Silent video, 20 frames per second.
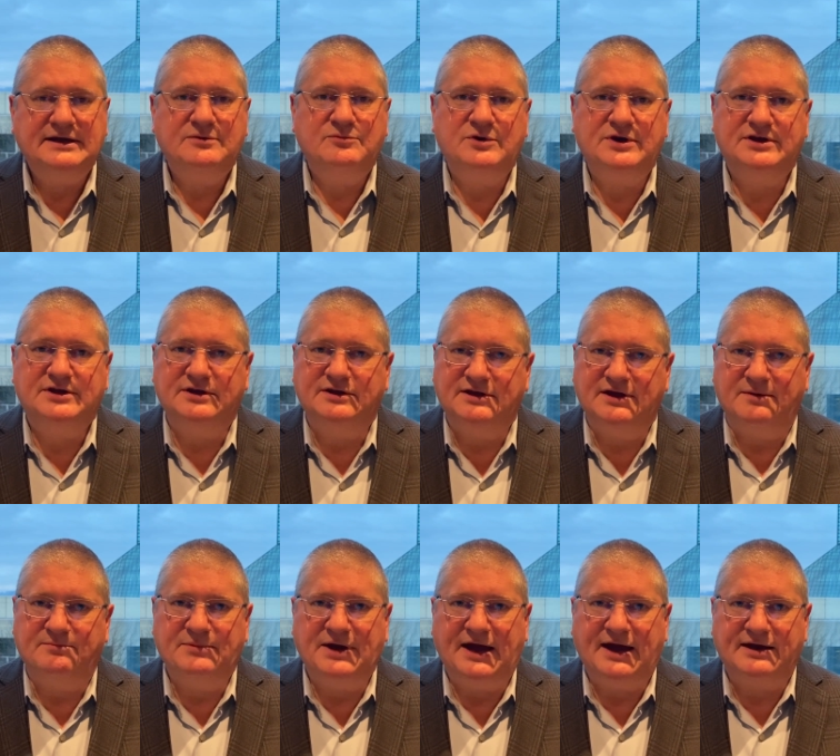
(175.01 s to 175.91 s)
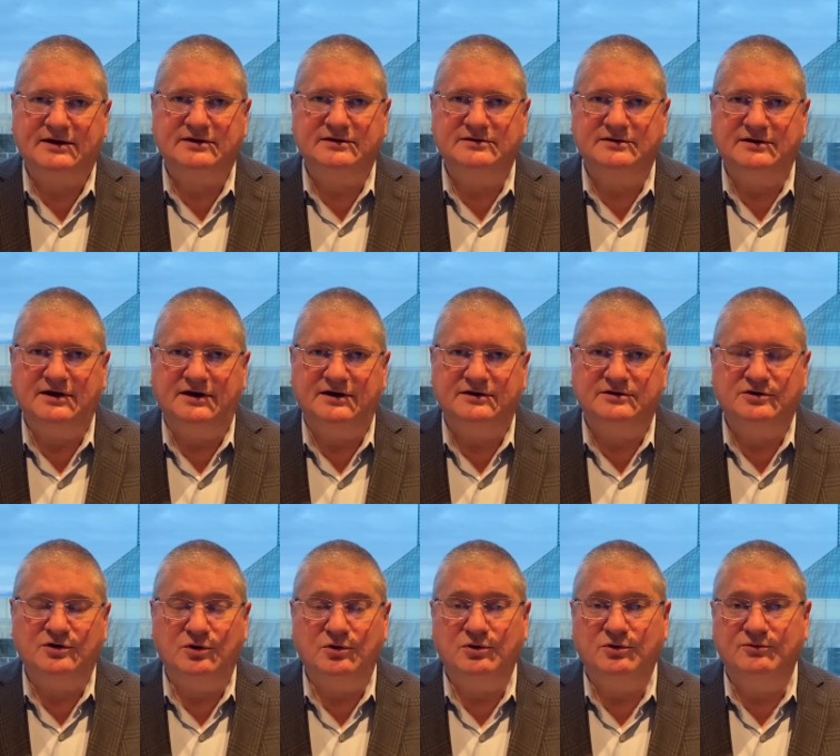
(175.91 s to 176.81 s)
We can get back and
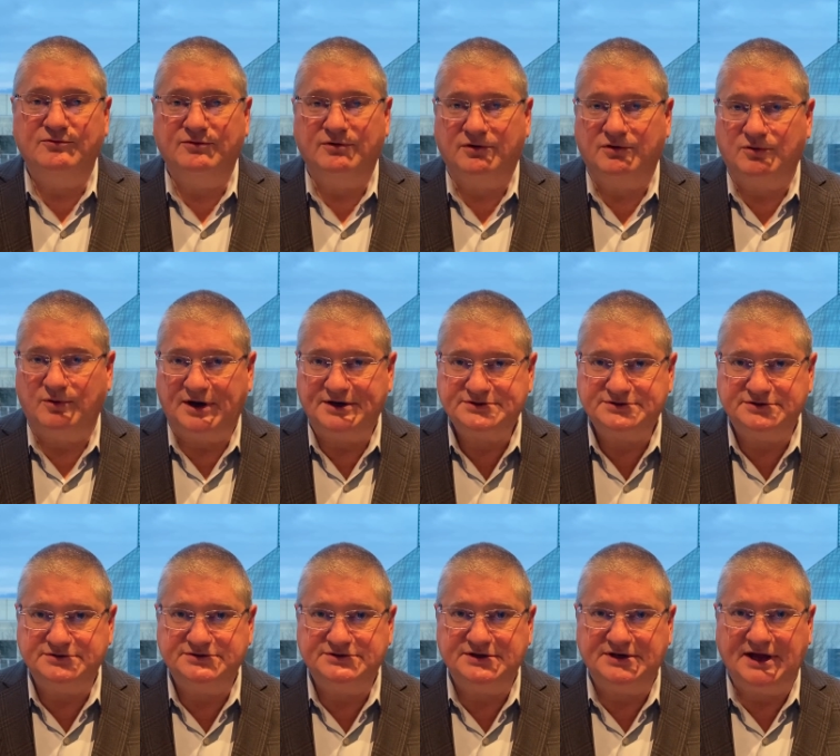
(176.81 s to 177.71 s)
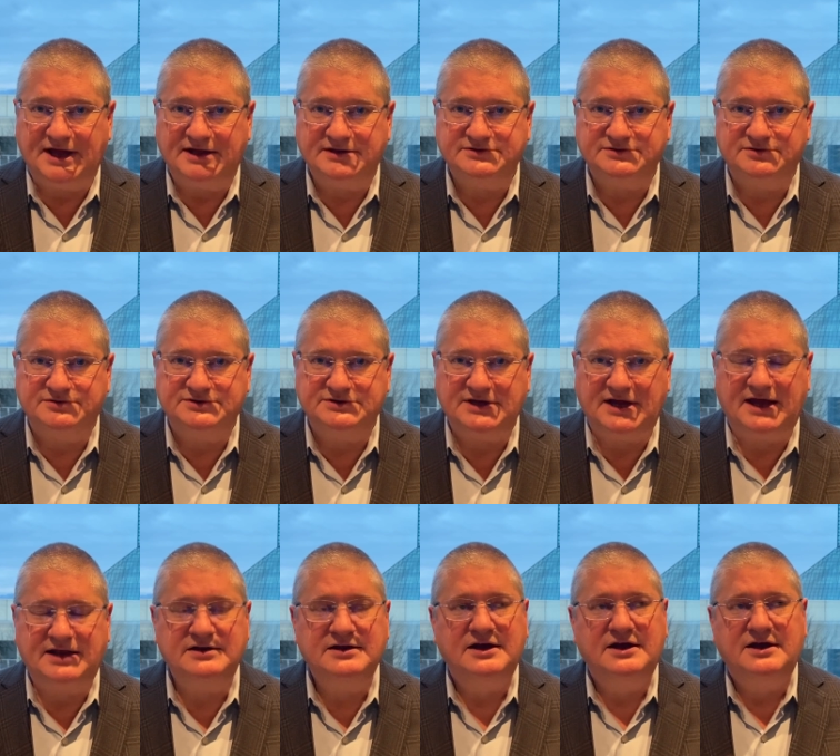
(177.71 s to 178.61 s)
go over questions and answers.
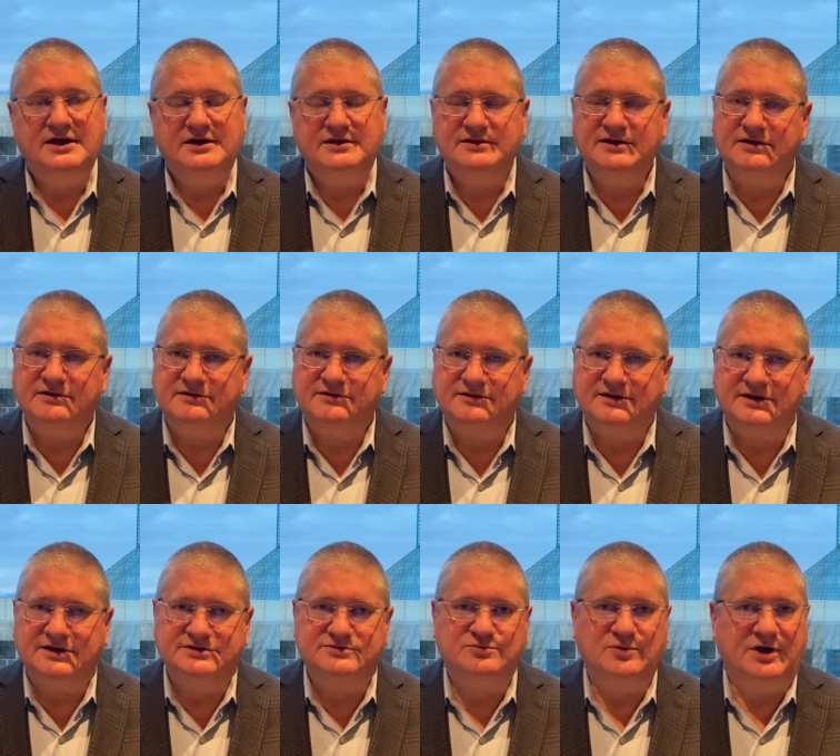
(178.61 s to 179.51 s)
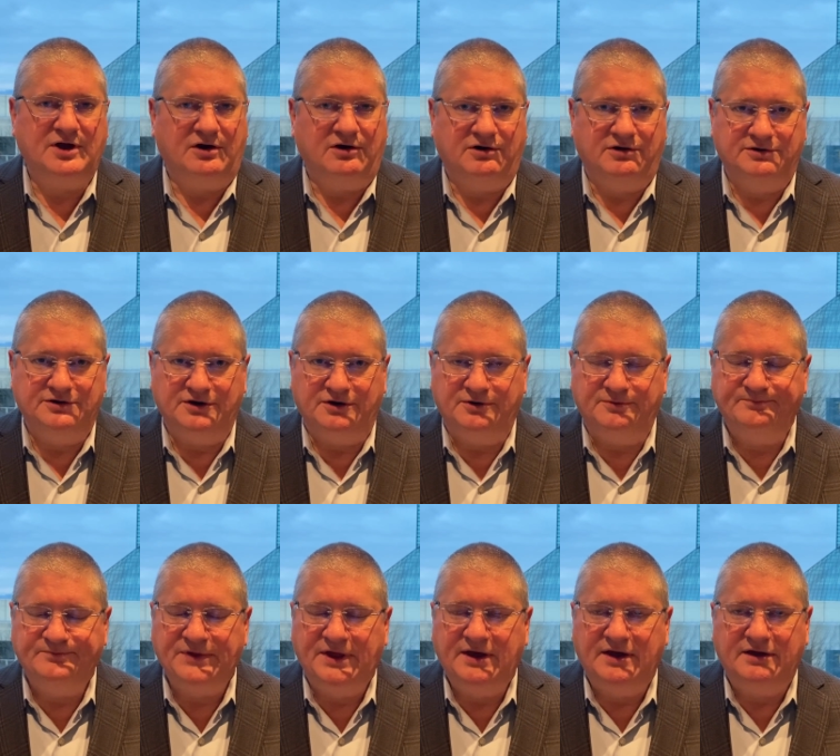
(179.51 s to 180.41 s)
And the other thing is, we all know
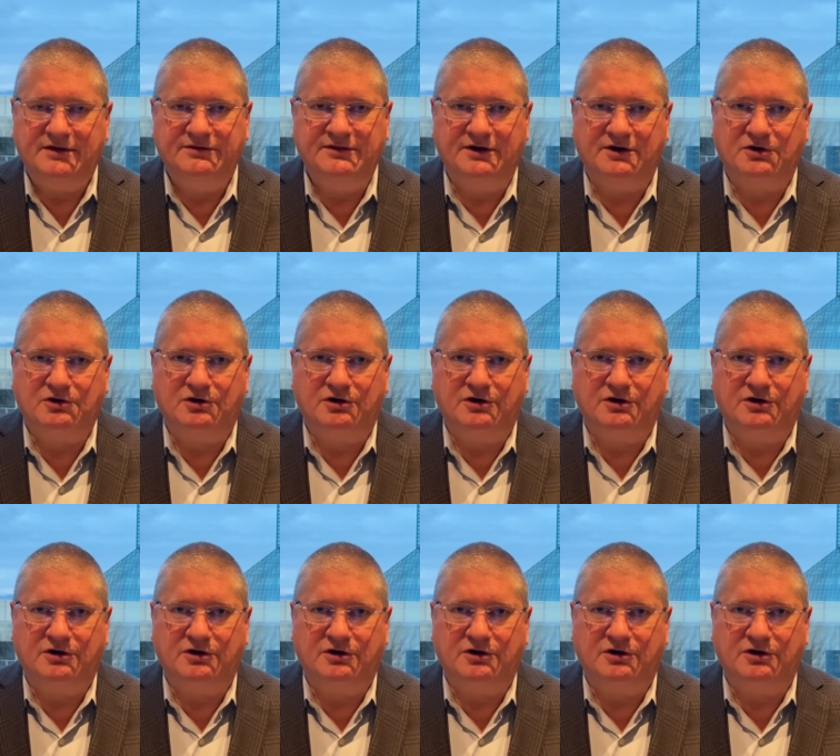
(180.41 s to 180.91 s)
there